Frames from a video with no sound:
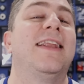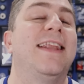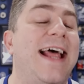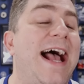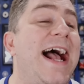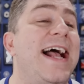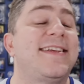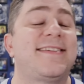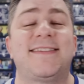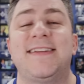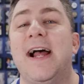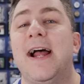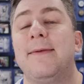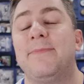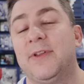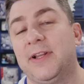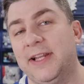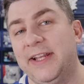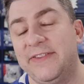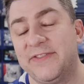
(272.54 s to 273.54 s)
The last
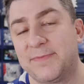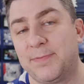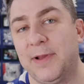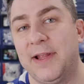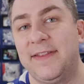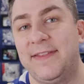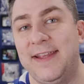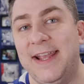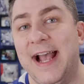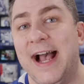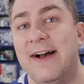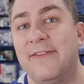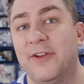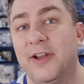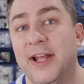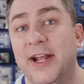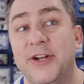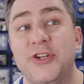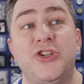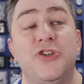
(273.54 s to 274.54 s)
time the Leafs played the
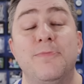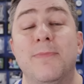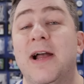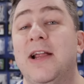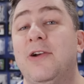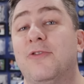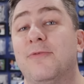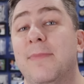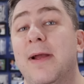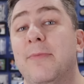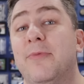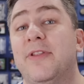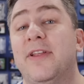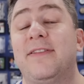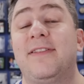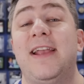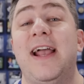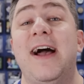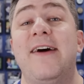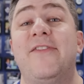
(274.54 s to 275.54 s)
Avalanche, you might remember
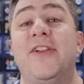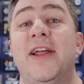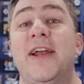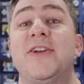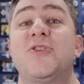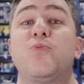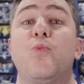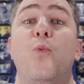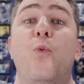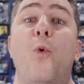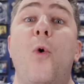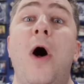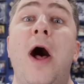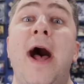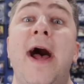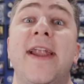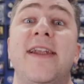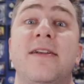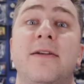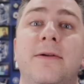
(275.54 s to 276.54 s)
that the Avalanche
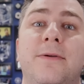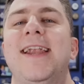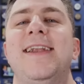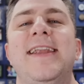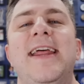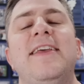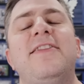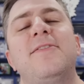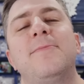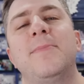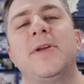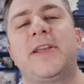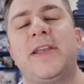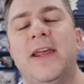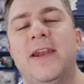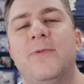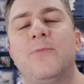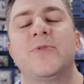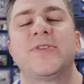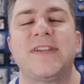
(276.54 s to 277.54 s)
won, and Nathan
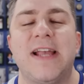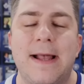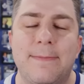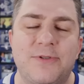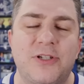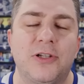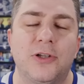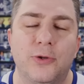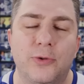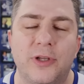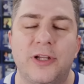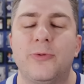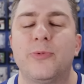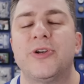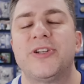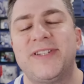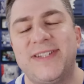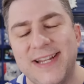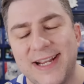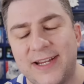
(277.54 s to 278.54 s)
MacKinnon was absolutely
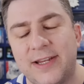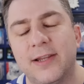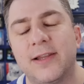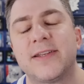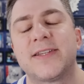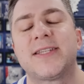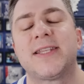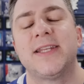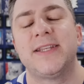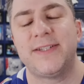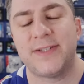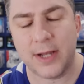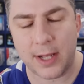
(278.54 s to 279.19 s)
ridiculously